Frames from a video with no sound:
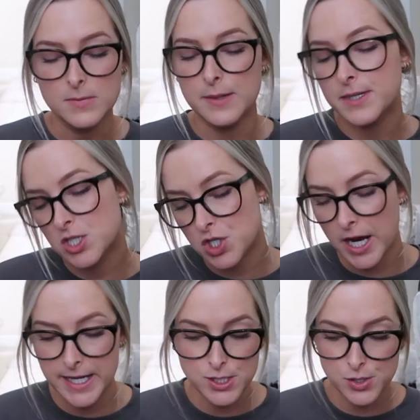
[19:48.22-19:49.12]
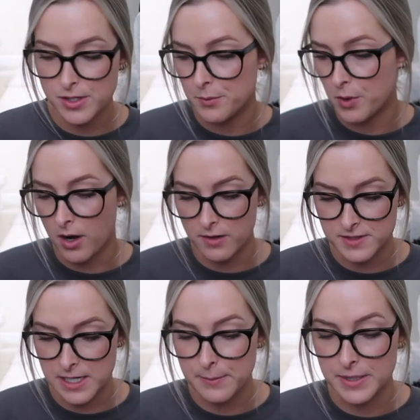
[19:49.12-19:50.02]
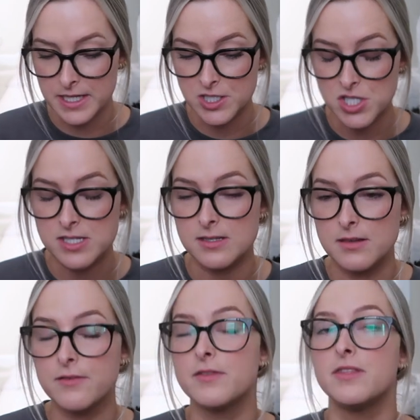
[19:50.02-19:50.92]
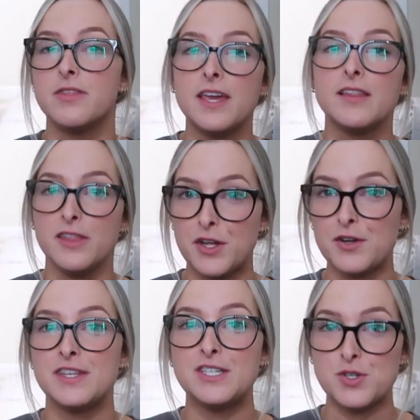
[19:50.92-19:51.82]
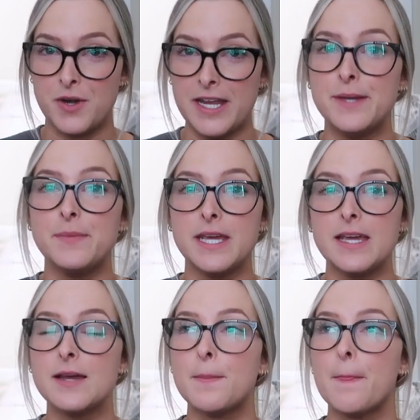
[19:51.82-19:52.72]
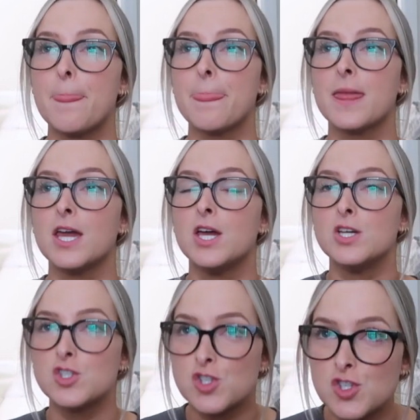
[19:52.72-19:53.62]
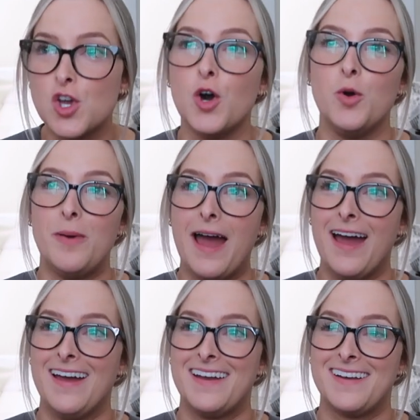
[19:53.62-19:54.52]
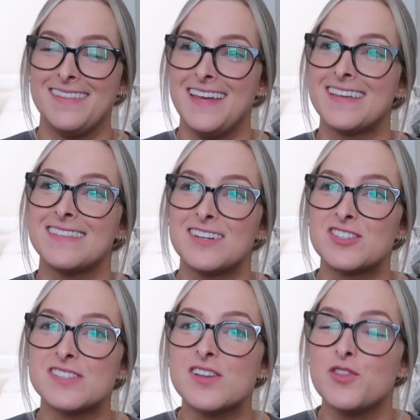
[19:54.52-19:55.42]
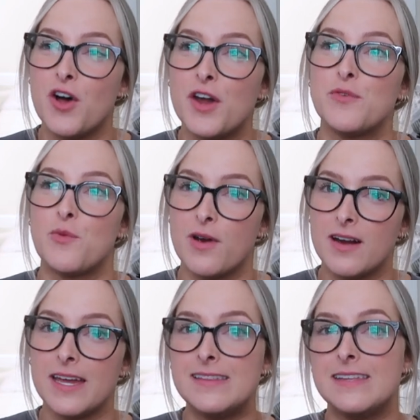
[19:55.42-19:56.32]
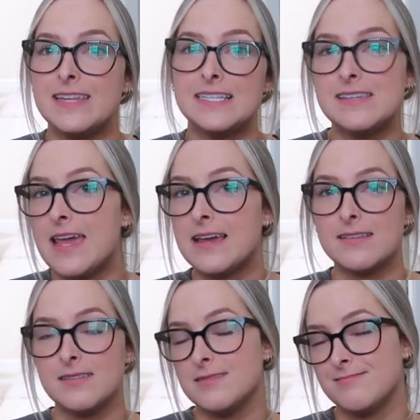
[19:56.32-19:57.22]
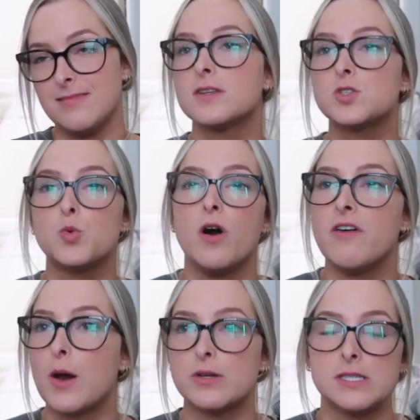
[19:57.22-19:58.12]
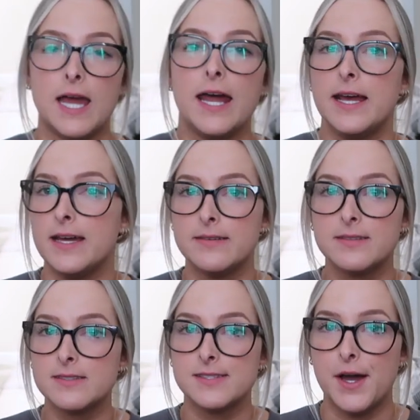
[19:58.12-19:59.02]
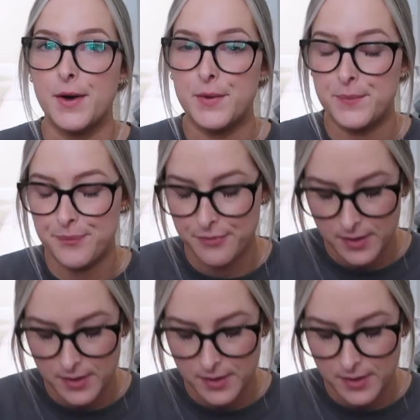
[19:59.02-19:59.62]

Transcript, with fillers: i'm gonna try and do them more often but they just they literally drain me so bad. like they're just a lot of work and then they take 12 hours to edit. So